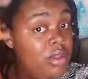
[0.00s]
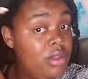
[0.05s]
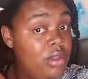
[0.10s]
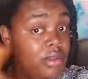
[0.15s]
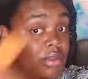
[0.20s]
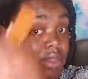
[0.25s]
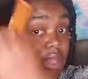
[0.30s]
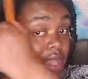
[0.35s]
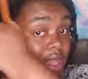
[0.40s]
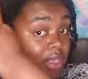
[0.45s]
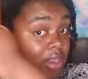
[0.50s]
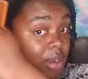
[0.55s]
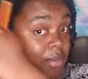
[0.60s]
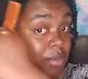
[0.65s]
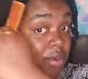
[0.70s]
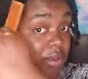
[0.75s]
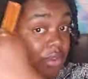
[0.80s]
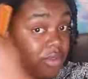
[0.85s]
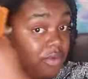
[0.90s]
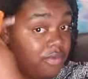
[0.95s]
now that I'm
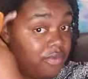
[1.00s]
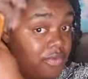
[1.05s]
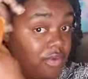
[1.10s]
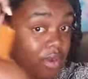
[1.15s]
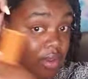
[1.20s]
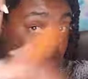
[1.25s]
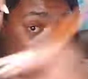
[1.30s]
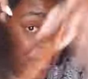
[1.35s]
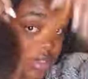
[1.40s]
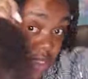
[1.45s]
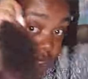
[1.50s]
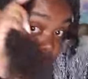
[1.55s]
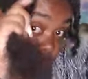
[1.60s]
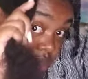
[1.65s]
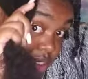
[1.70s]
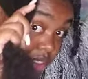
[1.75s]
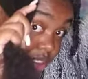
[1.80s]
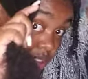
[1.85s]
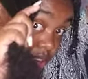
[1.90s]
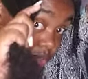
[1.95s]
here in the front, this is
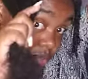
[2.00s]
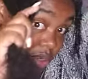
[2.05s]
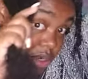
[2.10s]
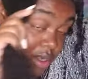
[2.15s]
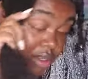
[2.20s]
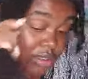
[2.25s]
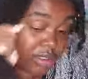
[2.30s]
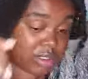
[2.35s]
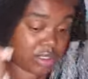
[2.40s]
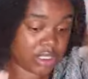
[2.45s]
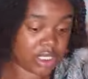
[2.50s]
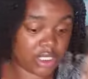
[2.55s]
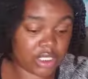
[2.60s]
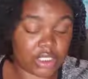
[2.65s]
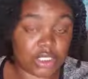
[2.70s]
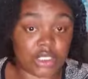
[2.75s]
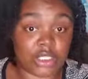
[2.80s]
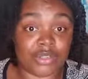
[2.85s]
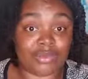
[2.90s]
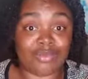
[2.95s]
my smallest
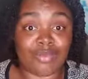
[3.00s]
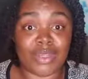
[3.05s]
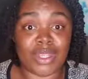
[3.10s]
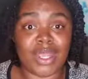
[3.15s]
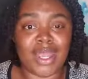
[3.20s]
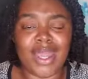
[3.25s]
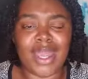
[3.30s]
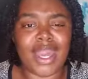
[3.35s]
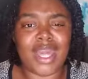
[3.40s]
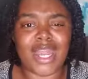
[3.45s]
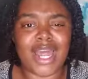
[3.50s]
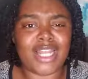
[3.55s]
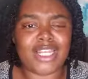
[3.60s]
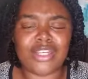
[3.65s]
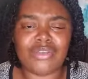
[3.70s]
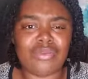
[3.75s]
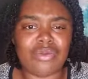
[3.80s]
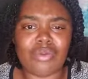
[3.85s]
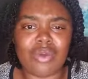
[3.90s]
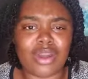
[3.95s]
section. And I
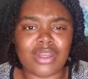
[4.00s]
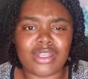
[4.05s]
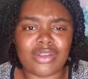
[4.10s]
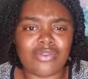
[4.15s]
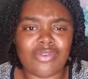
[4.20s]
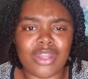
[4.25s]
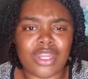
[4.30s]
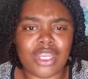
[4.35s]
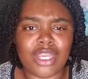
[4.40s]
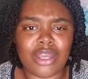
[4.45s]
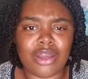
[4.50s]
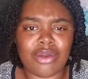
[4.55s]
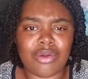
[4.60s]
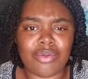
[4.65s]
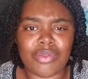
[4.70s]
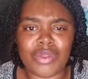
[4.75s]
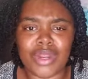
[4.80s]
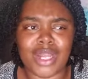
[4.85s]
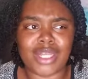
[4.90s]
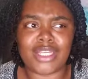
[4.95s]
just rewatched the video
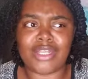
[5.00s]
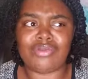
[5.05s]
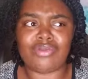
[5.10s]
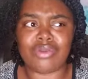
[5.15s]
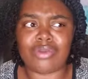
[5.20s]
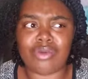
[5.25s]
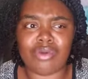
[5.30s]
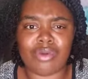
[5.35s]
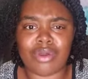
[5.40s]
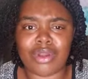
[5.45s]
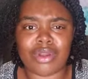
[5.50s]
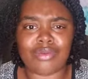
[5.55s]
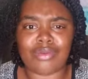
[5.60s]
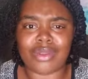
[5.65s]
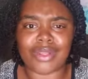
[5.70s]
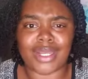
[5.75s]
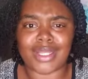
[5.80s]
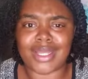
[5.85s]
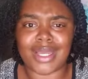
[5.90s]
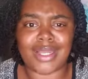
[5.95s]
that I just recorded and
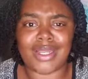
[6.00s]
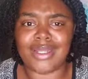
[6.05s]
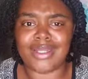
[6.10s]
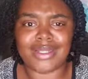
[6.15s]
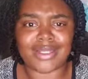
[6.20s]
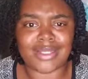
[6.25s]
realized I didn't